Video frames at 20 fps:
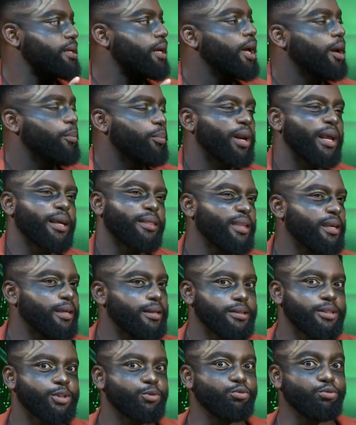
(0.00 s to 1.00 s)
Mm -hmm. But I think
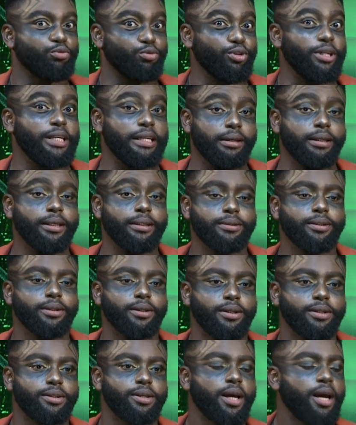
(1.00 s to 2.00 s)
it's really, really
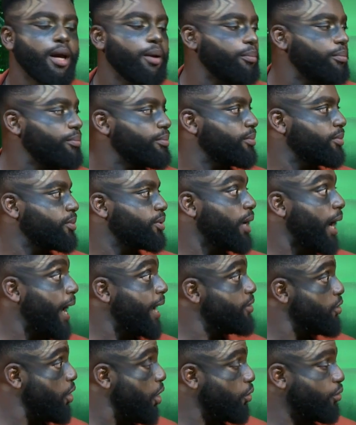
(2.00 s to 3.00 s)
good. She slayed. I
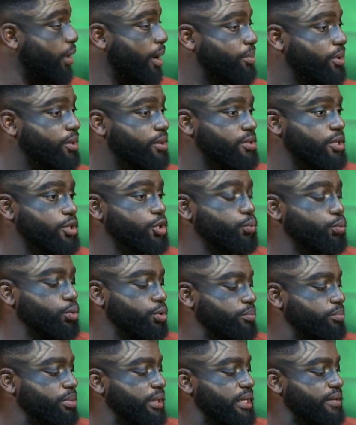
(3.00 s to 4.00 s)
know, right? Because you
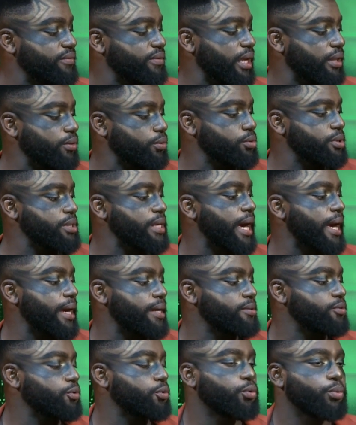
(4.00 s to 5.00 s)
wouldn't believe that those
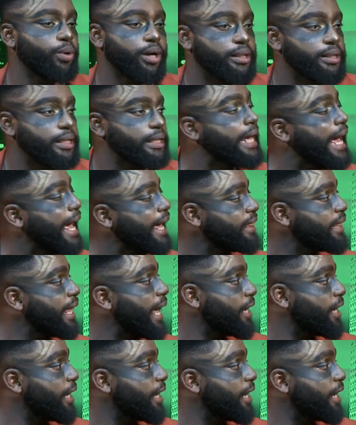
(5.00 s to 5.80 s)
guys who were in, in the